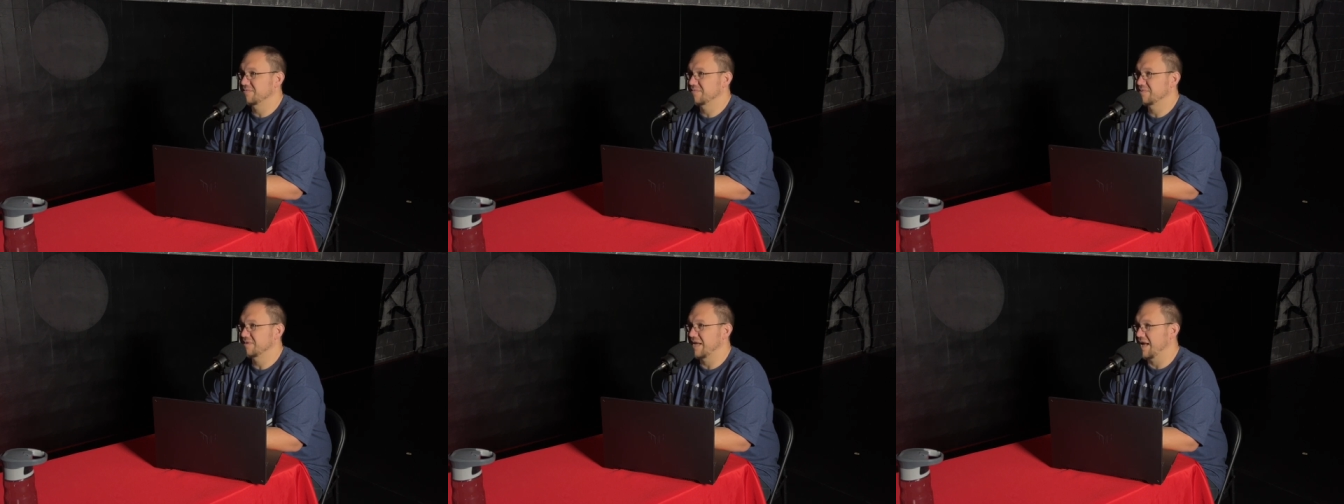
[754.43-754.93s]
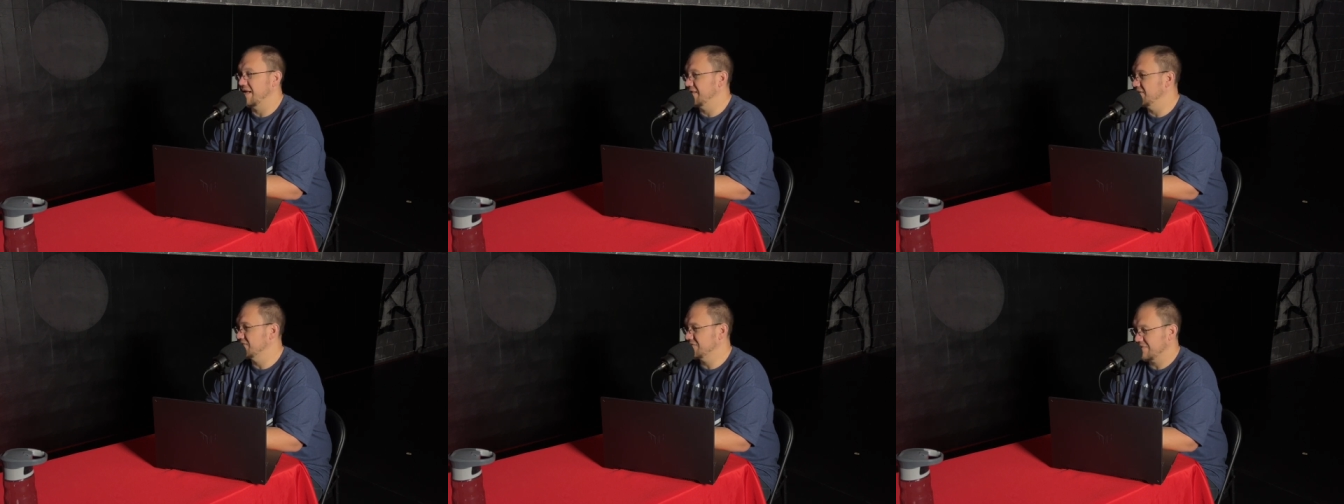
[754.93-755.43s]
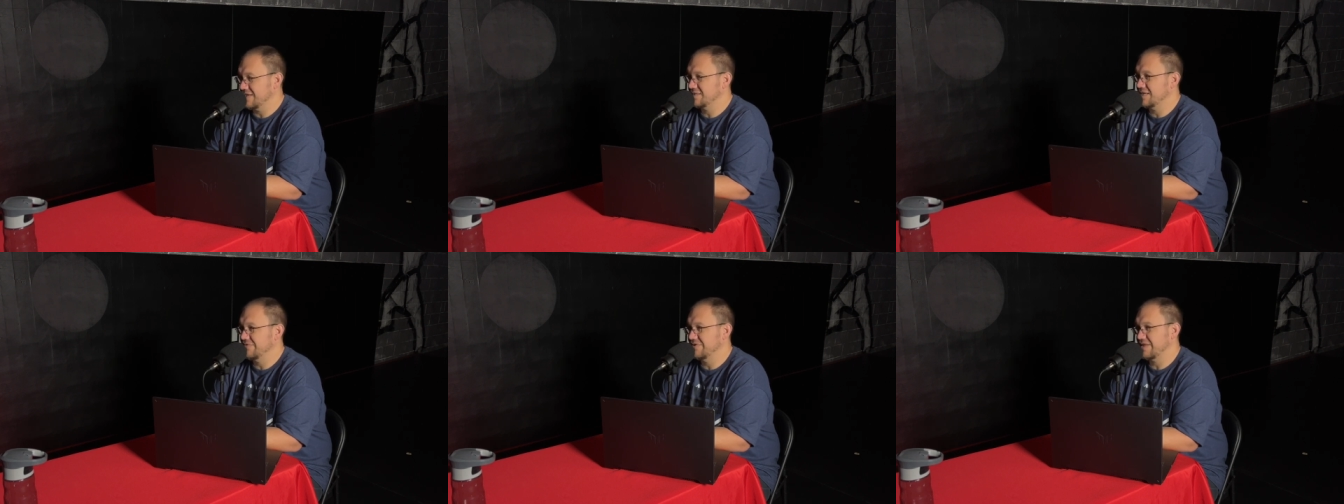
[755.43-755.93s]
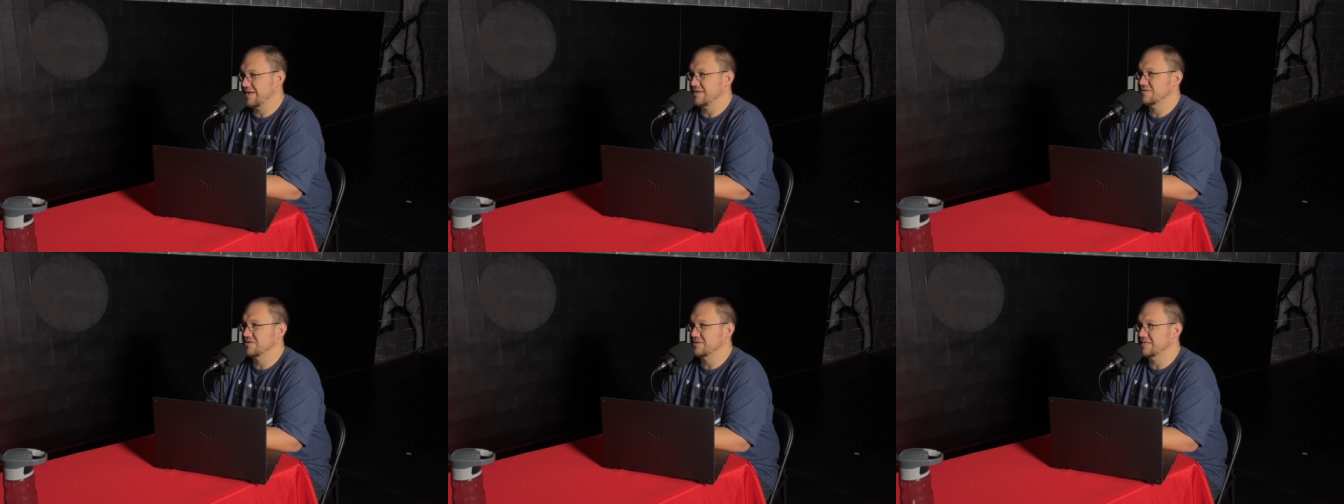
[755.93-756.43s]
And mm -hmm. the mm-hmm. stress and
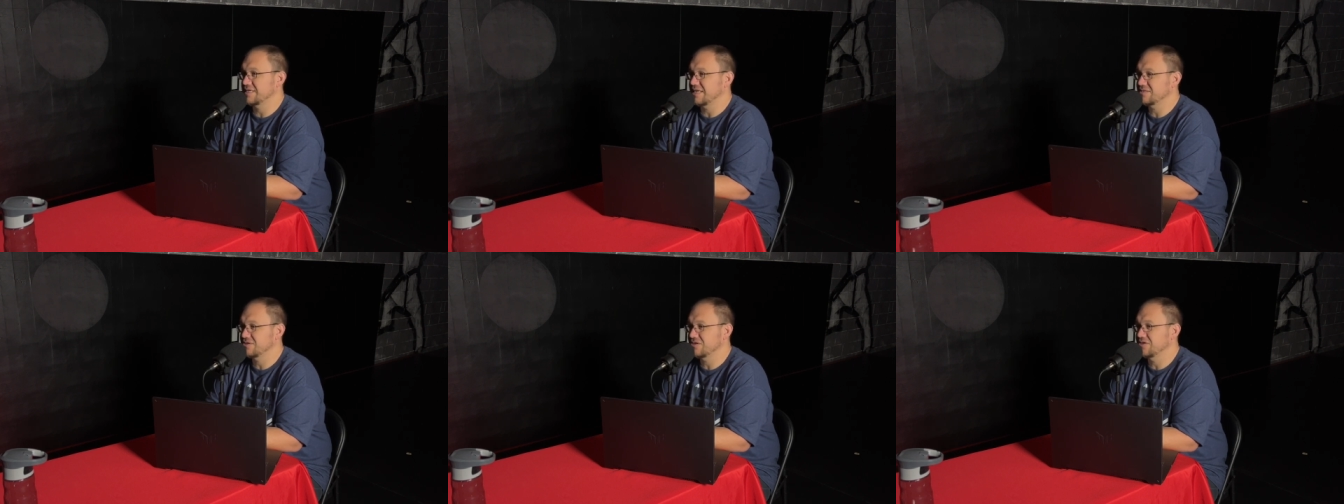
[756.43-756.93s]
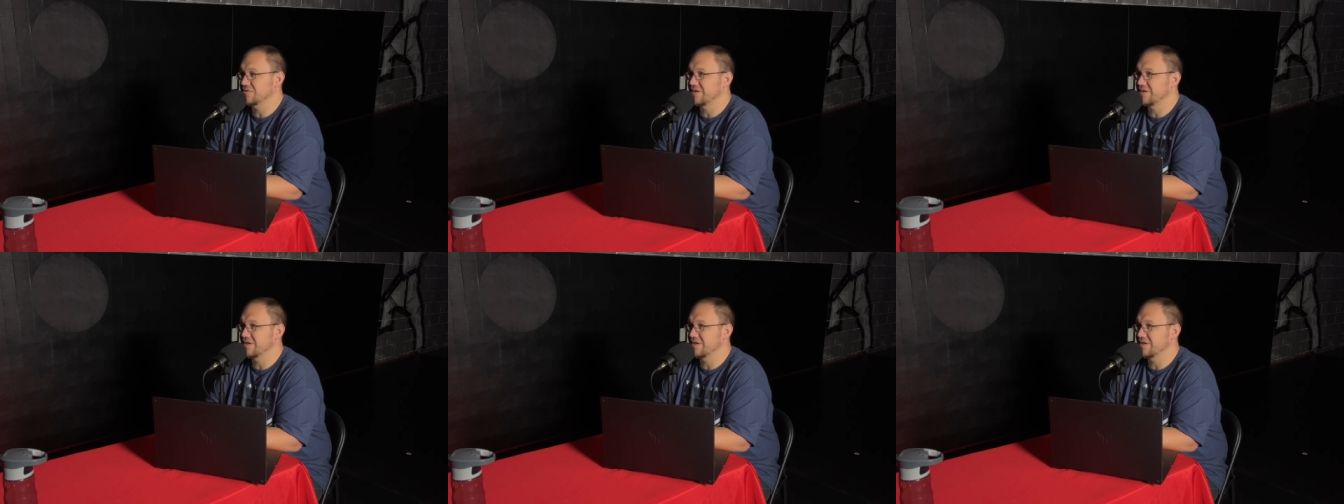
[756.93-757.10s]
everything started to get to you,